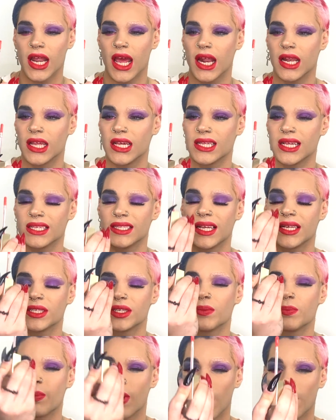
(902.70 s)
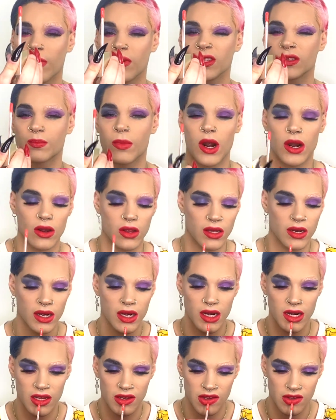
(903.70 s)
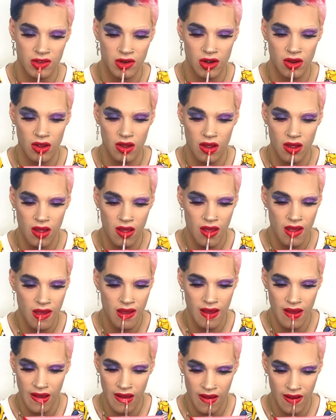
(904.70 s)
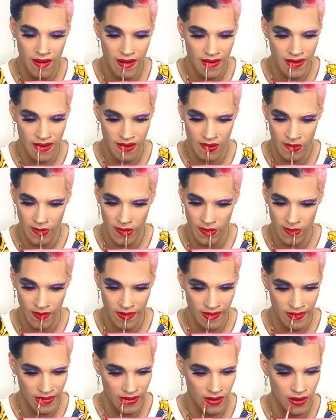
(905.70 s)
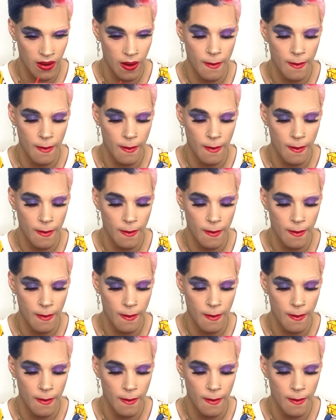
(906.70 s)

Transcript: And this has such a purple sparkle in it. It's just gonna, that's way harder. Look.